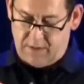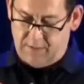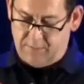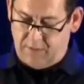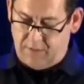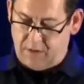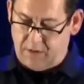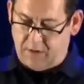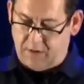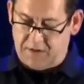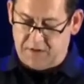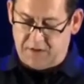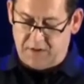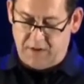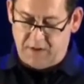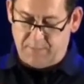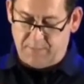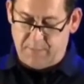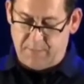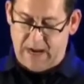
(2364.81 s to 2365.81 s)
In regards
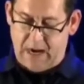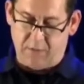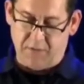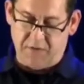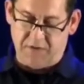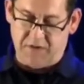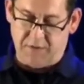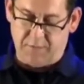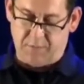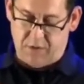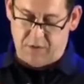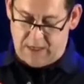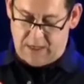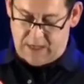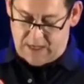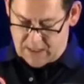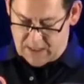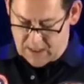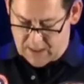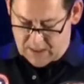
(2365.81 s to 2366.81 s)
to the power
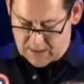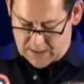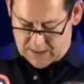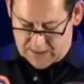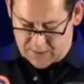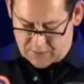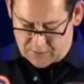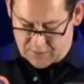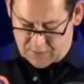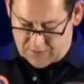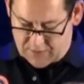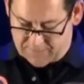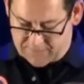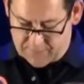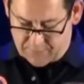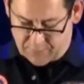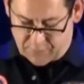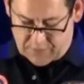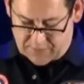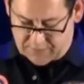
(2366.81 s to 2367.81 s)
supply, I don't know if
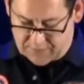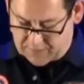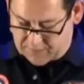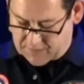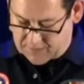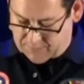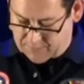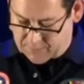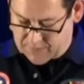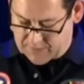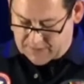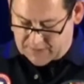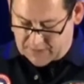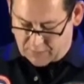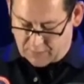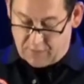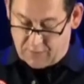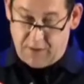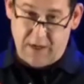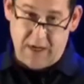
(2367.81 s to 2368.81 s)
I brought this up in
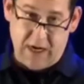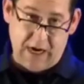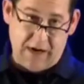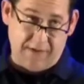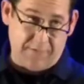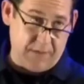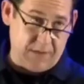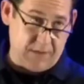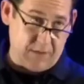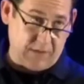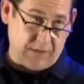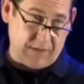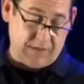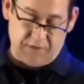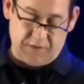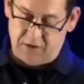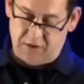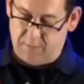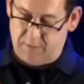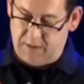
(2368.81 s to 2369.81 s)
here or not. I've been
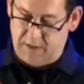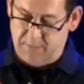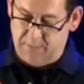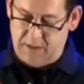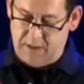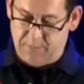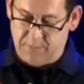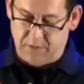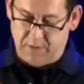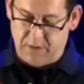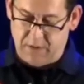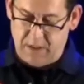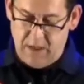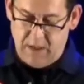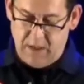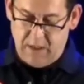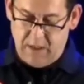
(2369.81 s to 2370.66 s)
talking to so many people.